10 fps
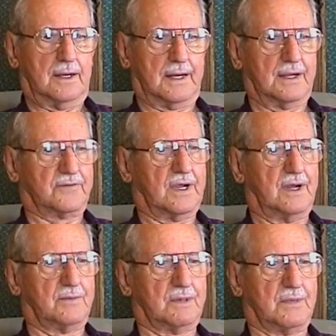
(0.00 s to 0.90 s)
I left
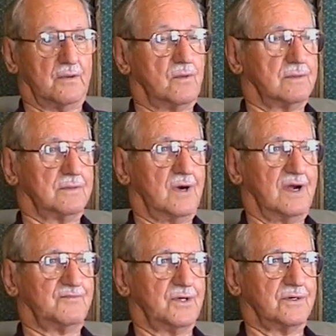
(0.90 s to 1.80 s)
him and my
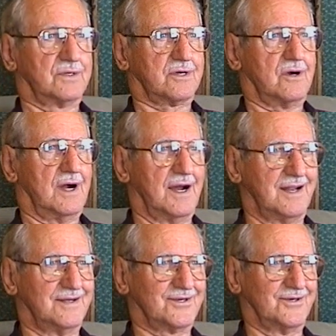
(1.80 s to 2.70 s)
wife both crying,
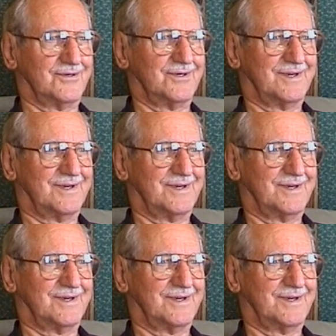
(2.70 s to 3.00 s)
so